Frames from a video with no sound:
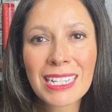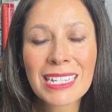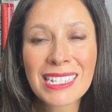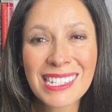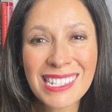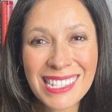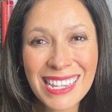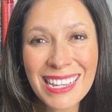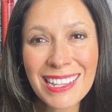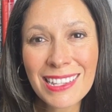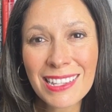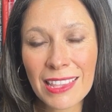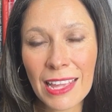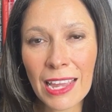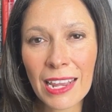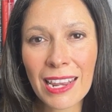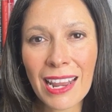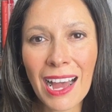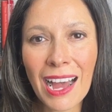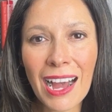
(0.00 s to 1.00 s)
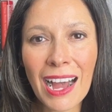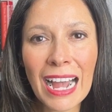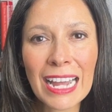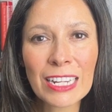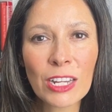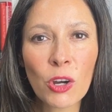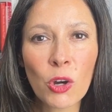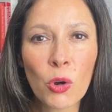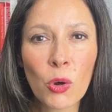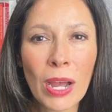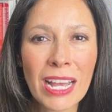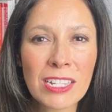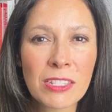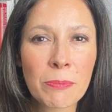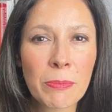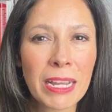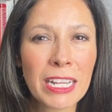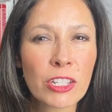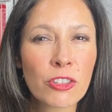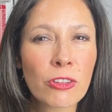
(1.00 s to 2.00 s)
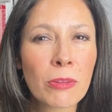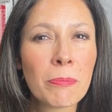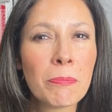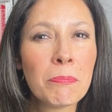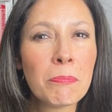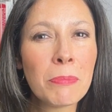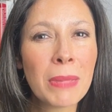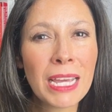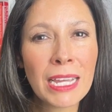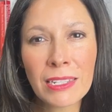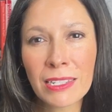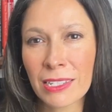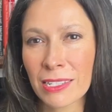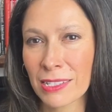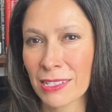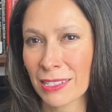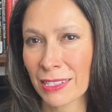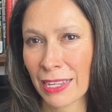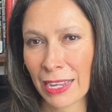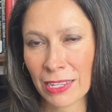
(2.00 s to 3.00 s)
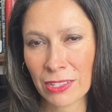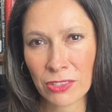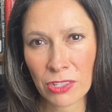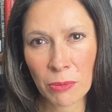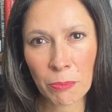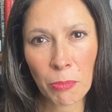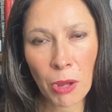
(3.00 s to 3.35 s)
Since then, Idaho has made tremendous gains in